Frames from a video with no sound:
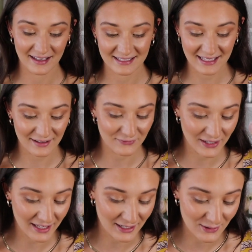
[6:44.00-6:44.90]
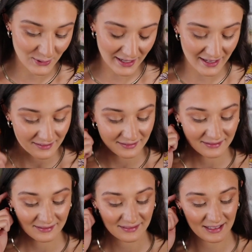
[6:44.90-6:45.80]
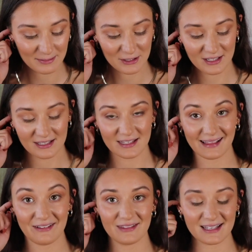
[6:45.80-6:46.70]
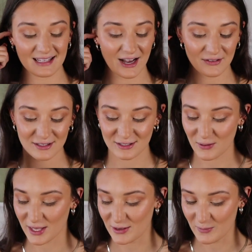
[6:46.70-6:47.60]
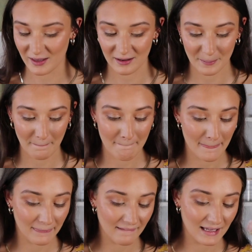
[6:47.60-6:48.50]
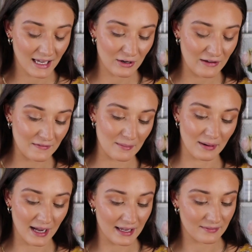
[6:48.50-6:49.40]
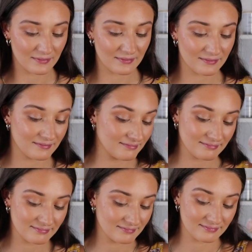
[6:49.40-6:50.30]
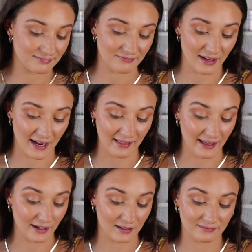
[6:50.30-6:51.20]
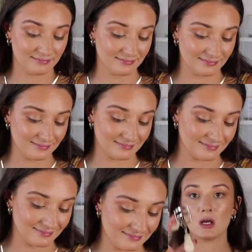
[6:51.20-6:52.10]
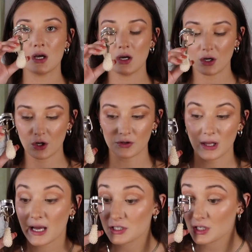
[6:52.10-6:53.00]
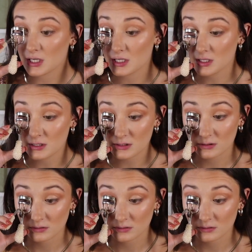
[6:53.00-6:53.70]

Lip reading: Isn't that freaking annoying? Especially since I live in the South, it's so humid. I don't even have to buy highlighter. Curl the lashes.